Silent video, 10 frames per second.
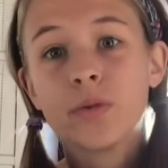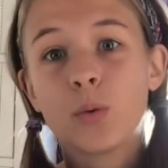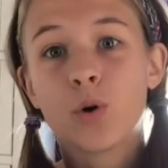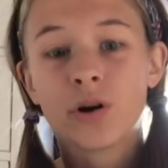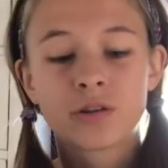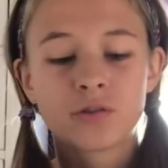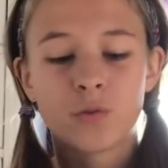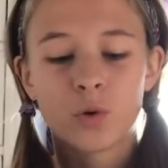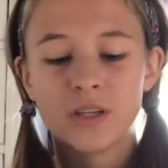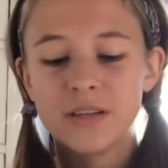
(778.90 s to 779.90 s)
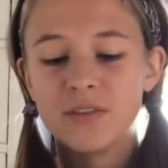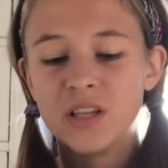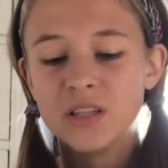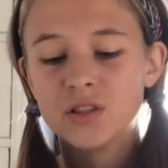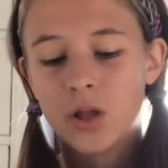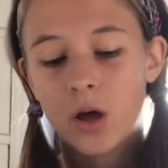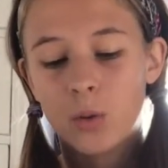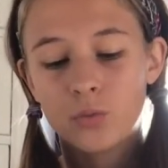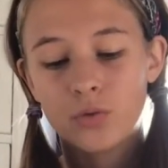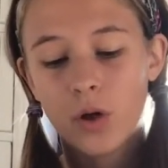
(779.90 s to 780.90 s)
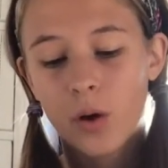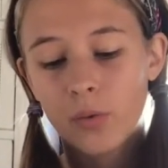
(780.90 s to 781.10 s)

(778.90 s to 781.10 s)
works for DVDs though, so